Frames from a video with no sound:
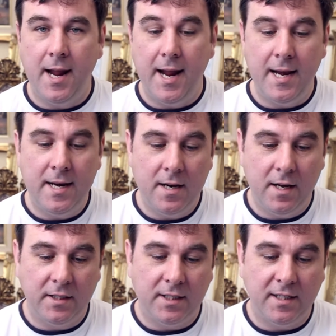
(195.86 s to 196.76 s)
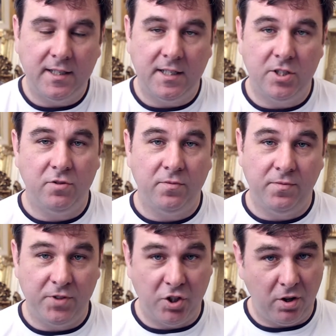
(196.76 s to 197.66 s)
In uh, Stunning Digital
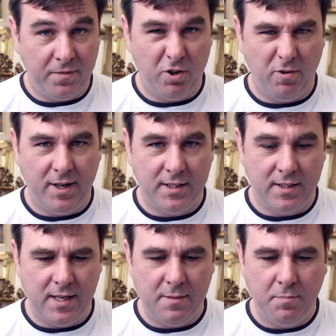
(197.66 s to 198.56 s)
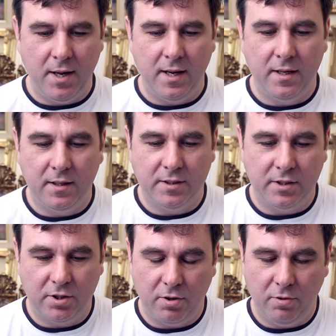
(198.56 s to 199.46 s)
Photography, or SDP as
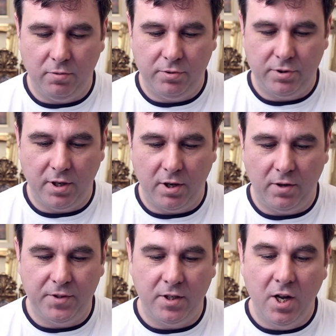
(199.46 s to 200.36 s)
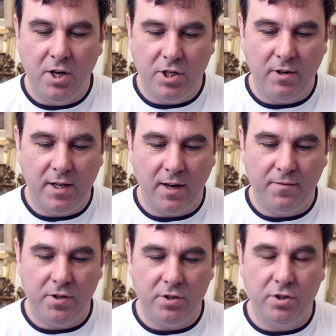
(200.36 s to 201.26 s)
it's called uh, often, Tony
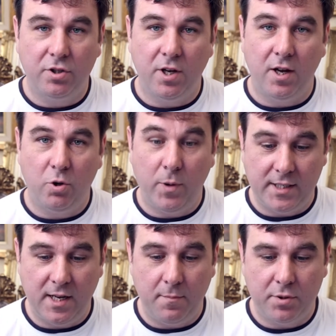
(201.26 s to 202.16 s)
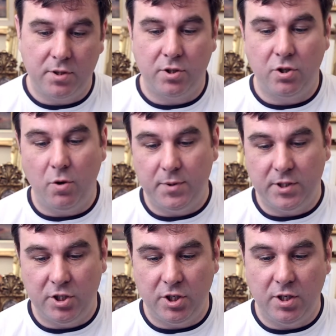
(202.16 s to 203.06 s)
covers uh, quick tips,
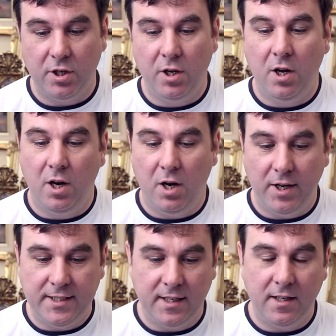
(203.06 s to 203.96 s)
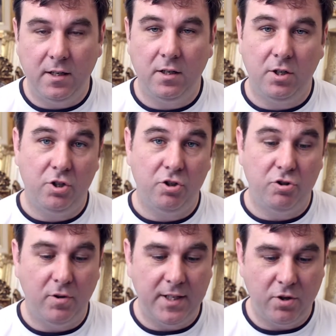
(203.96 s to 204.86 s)
composition, lighting,
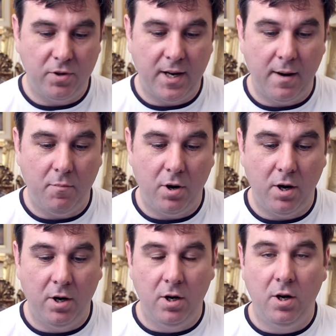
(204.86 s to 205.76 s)
controlling your camera,